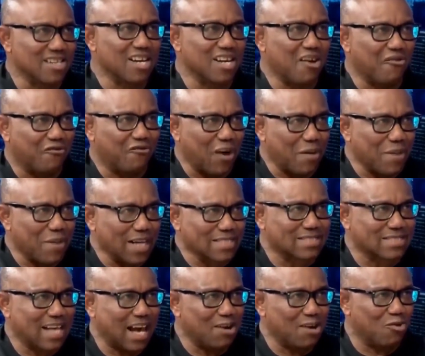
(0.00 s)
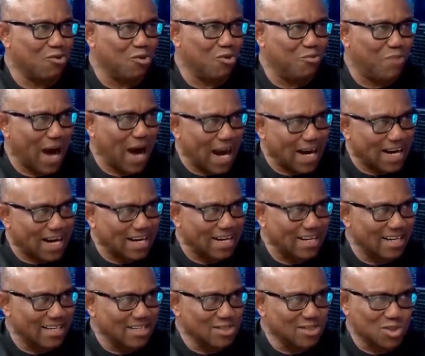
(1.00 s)
The farmers can't go back,
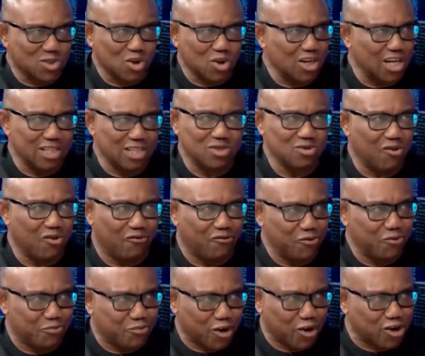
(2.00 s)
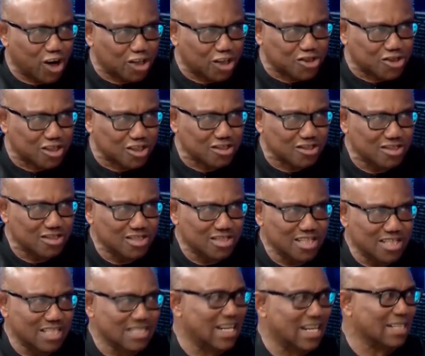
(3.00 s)
so there's no food production.
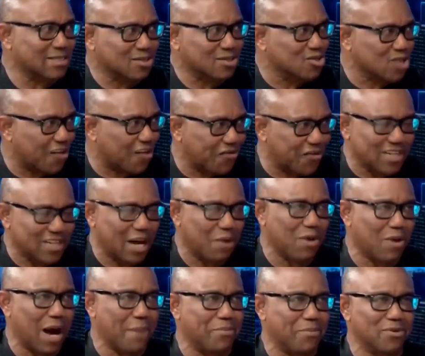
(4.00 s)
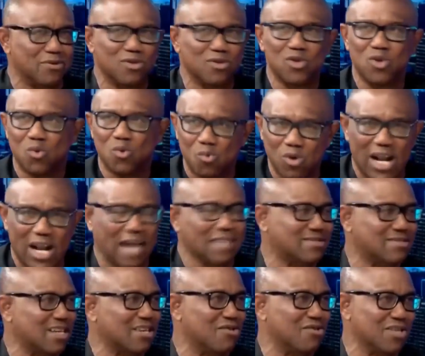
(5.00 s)
There's nothing that will happen without
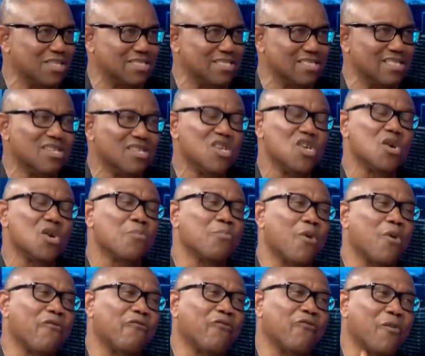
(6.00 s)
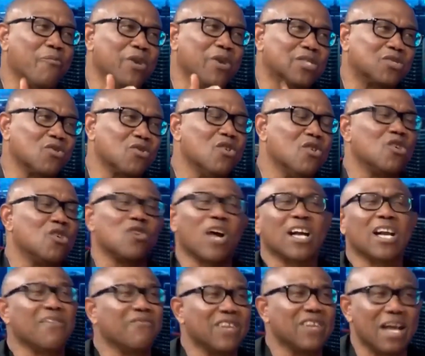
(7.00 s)
security. But for me to,
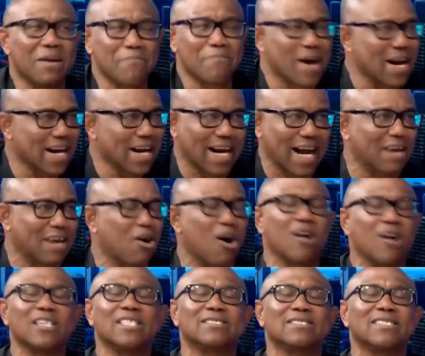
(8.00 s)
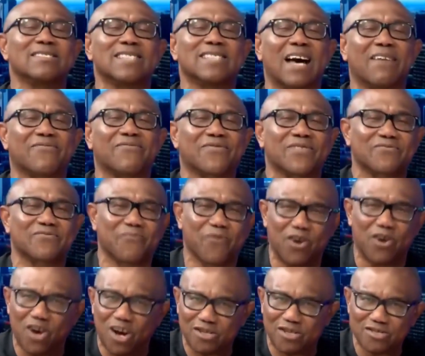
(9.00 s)
not even America, all the things that have
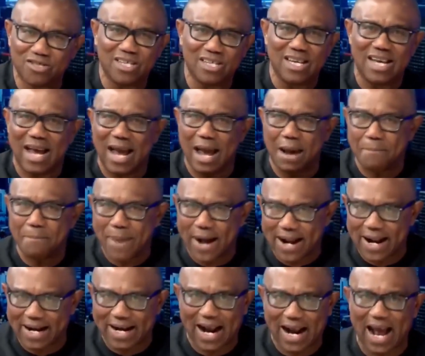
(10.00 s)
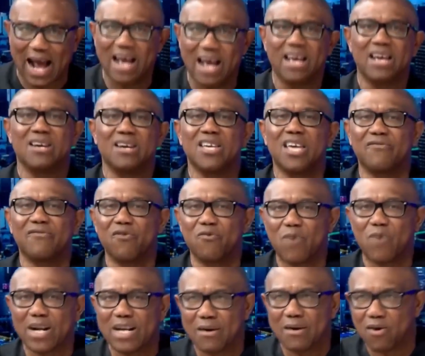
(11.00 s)
followed America, even
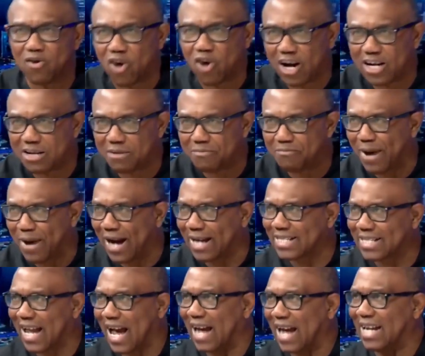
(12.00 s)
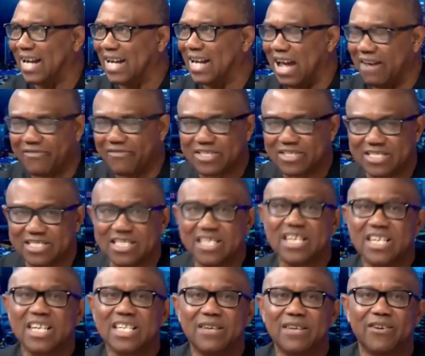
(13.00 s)
when they were going in Baghdad and everything,
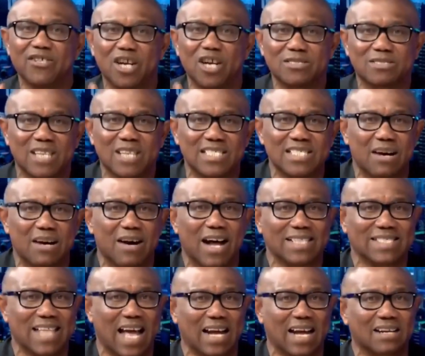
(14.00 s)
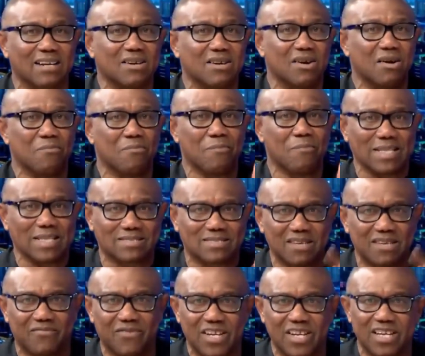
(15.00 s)
they were just saying they will attack
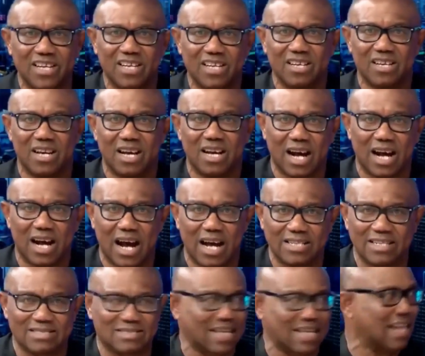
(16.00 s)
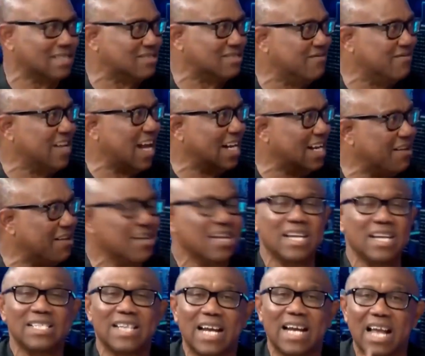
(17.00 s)
massively and decisively, and
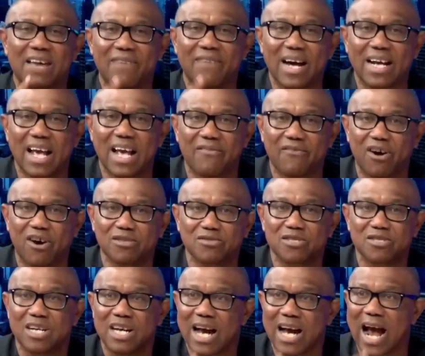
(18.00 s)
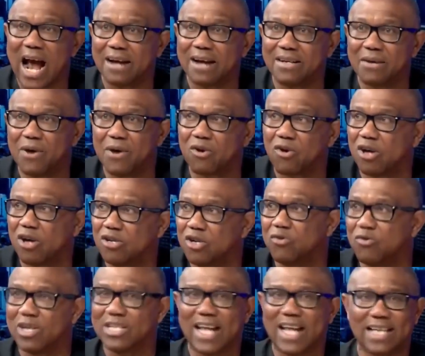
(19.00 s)
they never gave us how they were going to
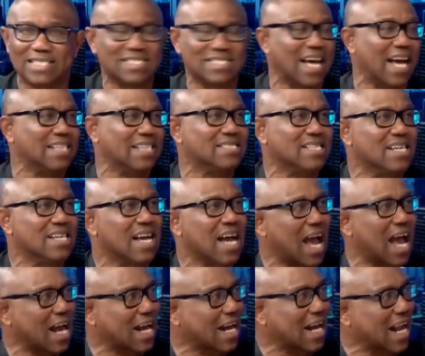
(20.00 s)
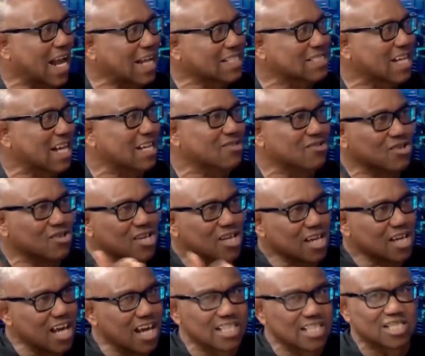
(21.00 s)
do it that night. How can I tell you
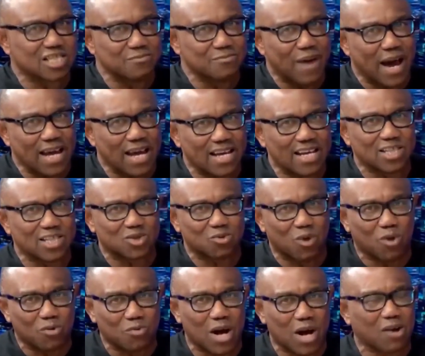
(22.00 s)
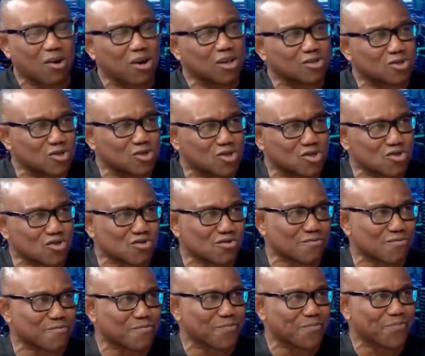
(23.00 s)
inch by inch what we're going to
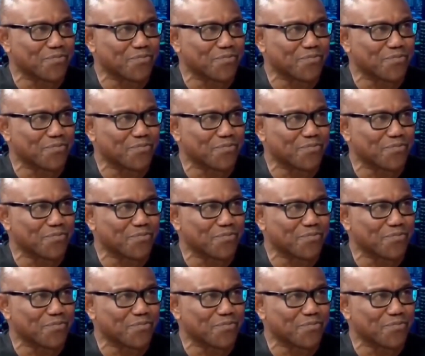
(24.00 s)
do?